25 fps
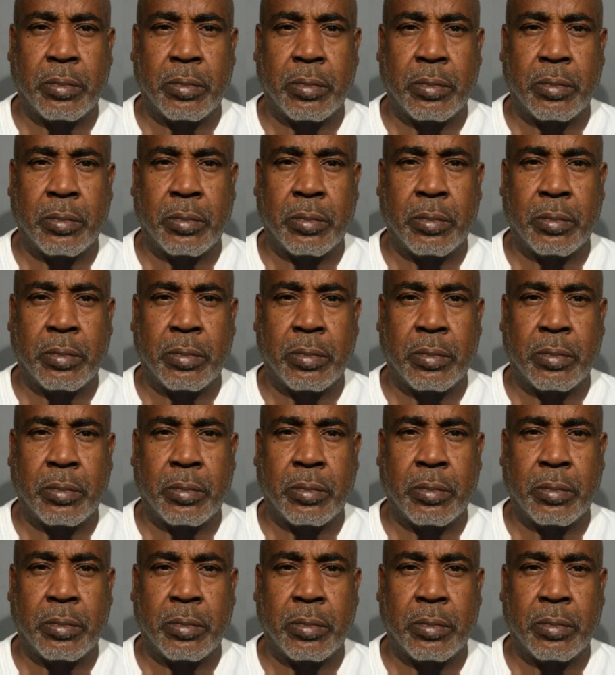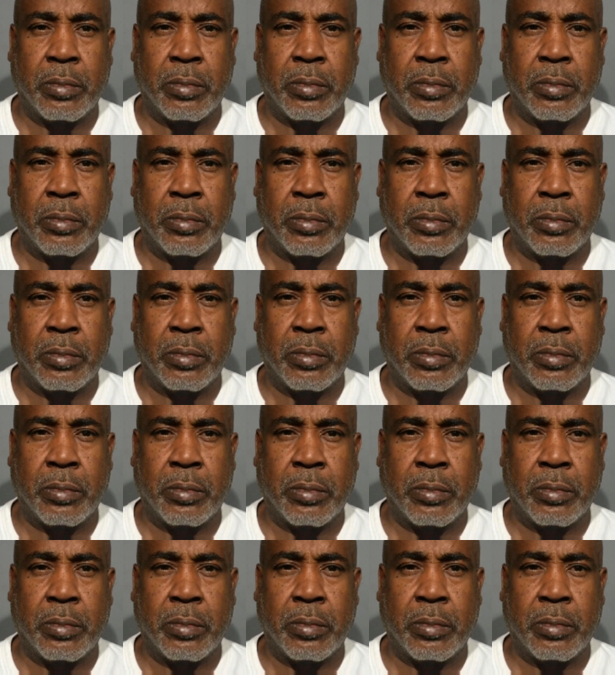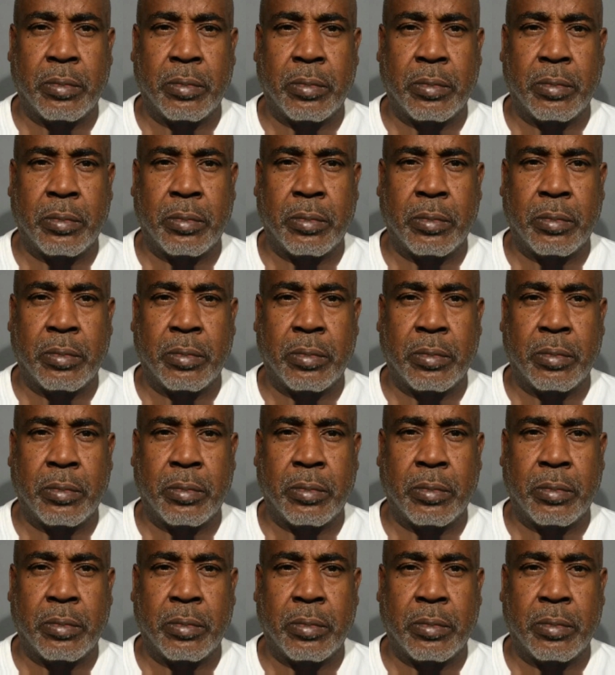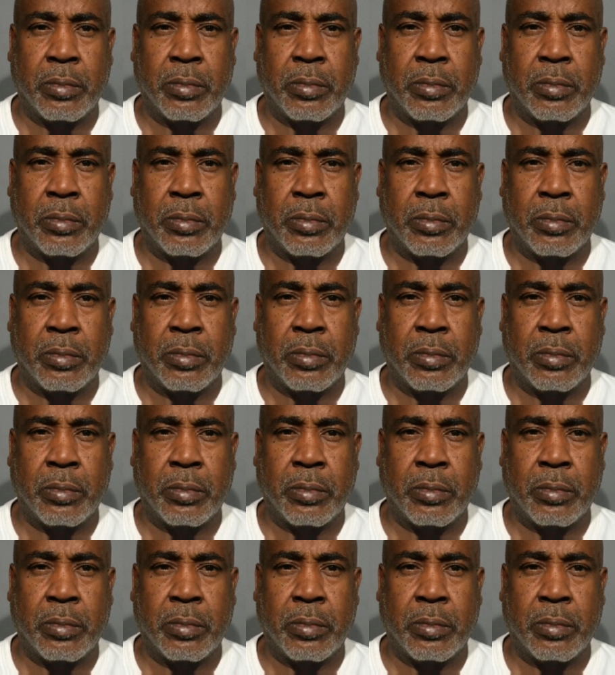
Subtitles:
[no speech]